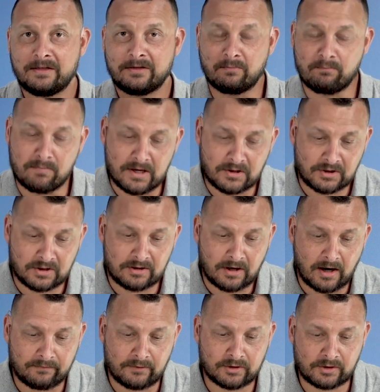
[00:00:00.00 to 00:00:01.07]
the mission
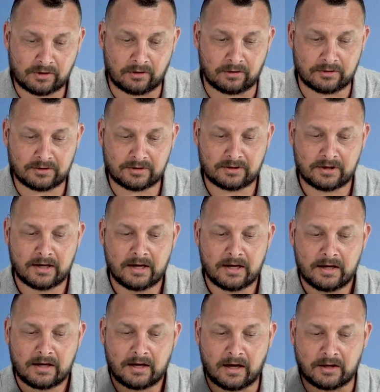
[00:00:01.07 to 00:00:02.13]
of the church
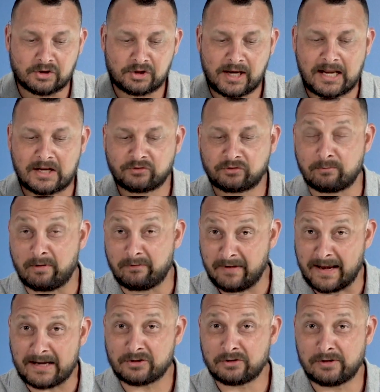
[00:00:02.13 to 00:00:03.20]
changed from
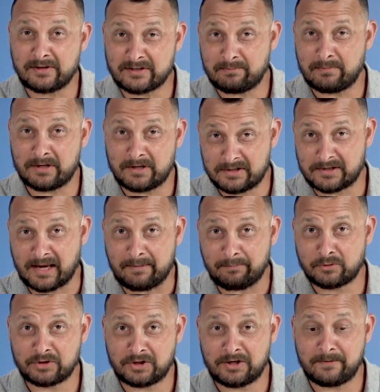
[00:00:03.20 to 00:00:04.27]
evangelism and
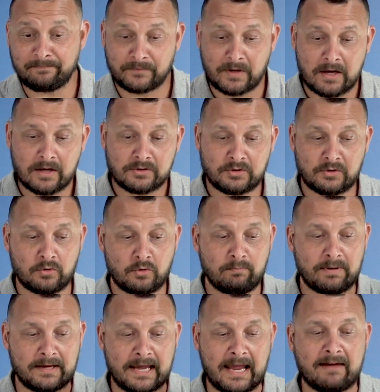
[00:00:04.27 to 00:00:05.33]
discipleship to
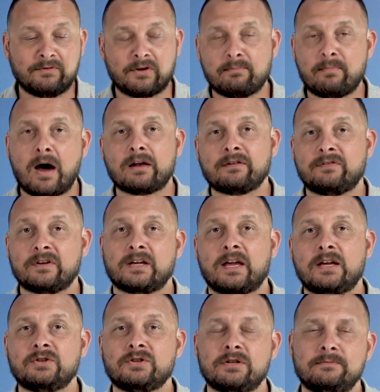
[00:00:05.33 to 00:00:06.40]
behavior
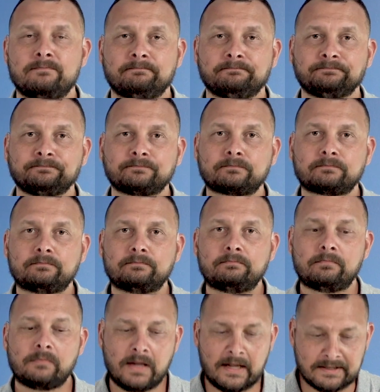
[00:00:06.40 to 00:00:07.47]
modification
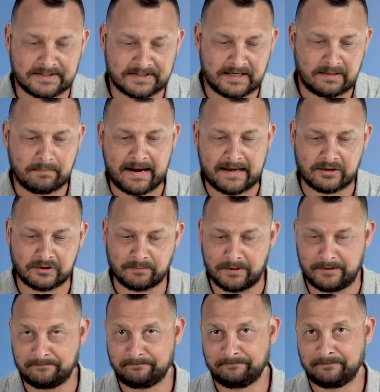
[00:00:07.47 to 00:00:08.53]
and sin management.